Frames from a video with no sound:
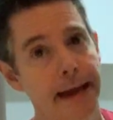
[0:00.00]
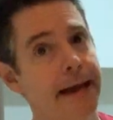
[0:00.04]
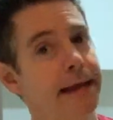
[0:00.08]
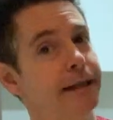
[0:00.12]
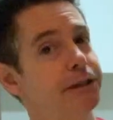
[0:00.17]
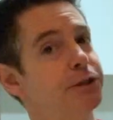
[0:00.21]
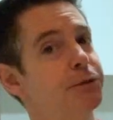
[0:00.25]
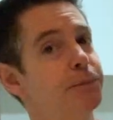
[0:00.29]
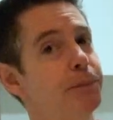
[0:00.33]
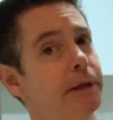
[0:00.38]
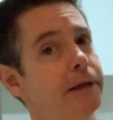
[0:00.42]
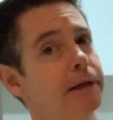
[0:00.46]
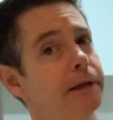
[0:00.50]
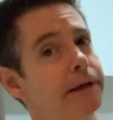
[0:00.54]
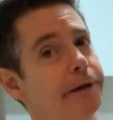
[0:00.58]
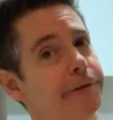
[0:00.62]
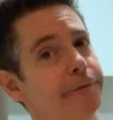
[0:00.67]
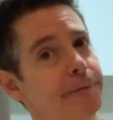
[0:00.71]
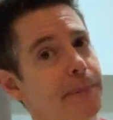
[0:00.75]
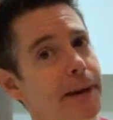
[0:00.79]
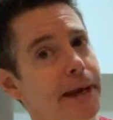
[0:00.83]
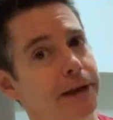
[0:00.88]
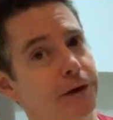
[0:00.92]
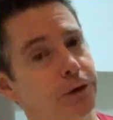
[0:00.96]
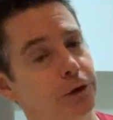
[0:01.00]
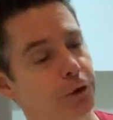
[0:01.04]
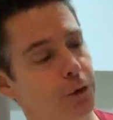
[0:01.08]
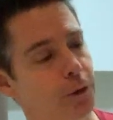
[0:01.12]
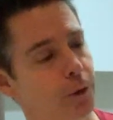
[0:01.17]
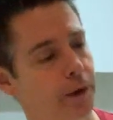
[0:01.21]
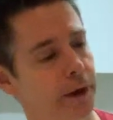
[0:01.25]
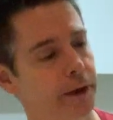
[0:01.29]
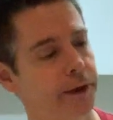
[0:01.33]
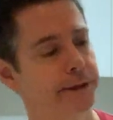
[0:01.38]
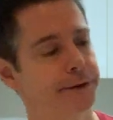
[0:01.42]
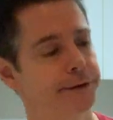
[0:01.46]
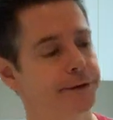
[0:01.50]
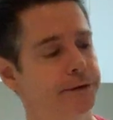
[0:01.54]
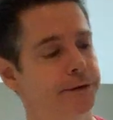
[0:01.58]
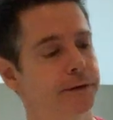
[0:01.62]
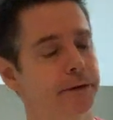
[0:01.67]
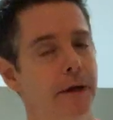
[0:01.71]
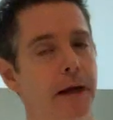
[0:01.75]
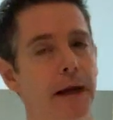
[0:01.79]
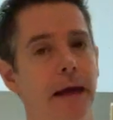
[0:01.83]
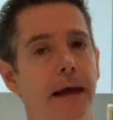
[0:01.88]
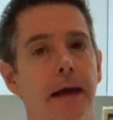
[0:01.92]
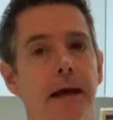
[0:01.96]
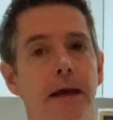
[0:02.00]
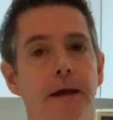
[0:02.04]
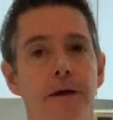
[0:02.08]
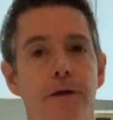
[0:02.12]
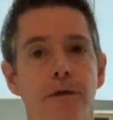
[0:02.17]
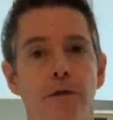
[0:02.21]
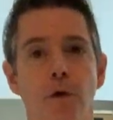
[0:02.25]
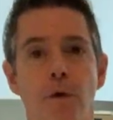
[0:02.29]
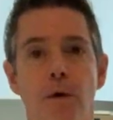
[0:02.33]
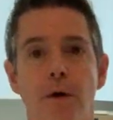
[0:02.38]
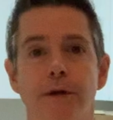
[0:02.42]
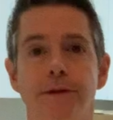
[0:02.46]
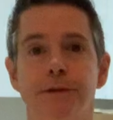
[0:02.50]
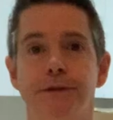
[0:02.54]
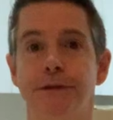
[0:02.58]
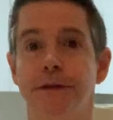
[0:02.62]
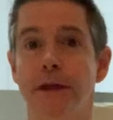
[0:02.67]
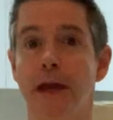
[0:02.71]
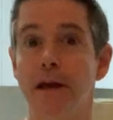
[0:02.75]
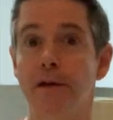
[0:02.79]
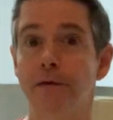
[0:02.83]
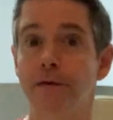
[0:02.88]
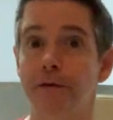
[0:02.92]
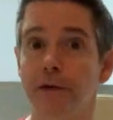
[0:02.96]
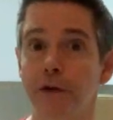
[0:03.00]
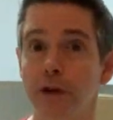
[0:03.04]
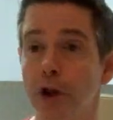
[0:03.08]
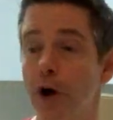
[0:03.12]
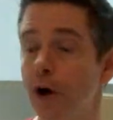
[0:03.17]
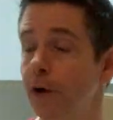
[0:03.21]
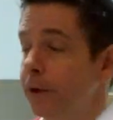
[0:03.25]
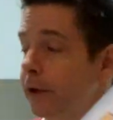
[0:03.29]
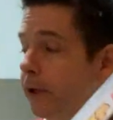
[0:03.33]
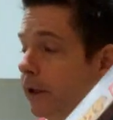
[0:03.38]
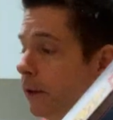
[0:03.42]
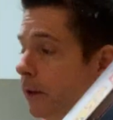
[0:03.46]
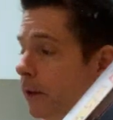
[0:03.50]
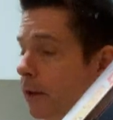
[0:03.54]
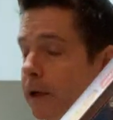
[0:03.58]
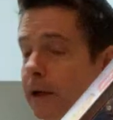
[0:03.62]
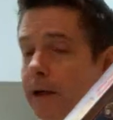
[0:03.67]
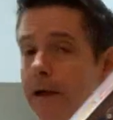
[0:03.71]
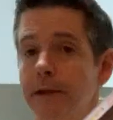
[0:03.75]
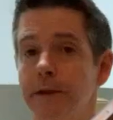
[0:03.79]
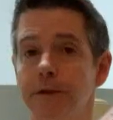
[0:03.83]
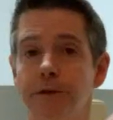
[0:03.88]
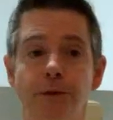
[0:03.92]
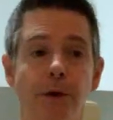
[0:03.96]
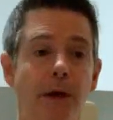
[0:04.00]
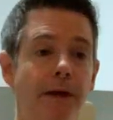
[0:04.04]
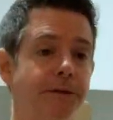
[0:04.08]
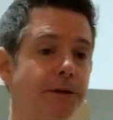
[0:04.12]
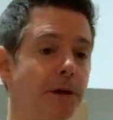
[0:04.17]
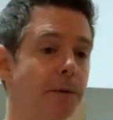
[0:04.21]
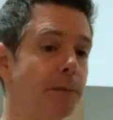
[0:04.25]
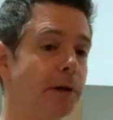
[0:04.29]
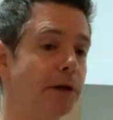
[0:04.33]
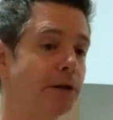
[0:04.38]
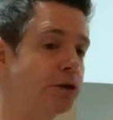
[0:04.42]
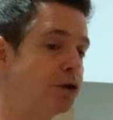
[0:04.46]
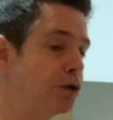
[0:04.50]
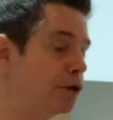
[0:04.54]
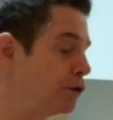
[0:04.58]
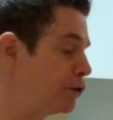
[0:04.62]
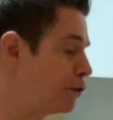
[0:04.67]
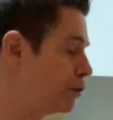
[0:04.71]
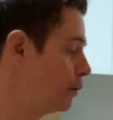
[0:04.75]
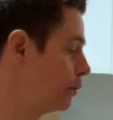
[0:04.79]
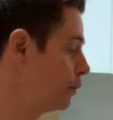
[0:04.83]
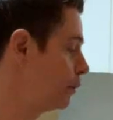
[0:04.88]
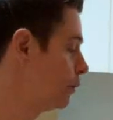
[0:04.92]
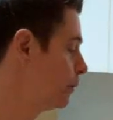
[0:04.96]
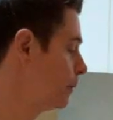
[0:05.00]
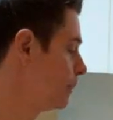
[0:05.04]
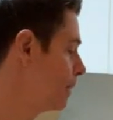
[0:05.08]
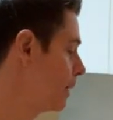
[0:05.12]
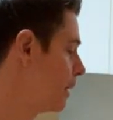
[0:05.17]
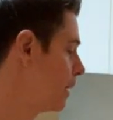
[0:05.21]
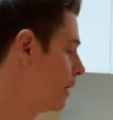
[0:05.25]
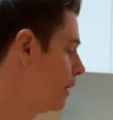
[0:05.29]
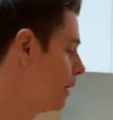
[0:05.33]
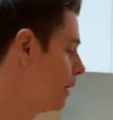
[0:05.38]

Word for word: And speaking of Mandalorians, and of course Dave Filoni, as, as I mentioned too,